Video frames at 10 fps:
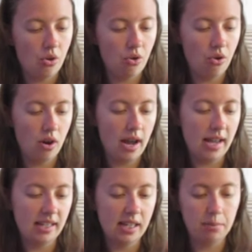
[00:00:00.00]
or
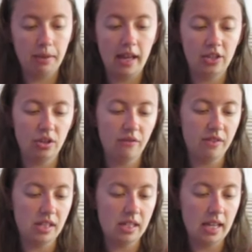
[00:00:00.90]
as a splash of
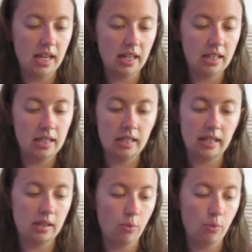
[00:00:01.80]
decadence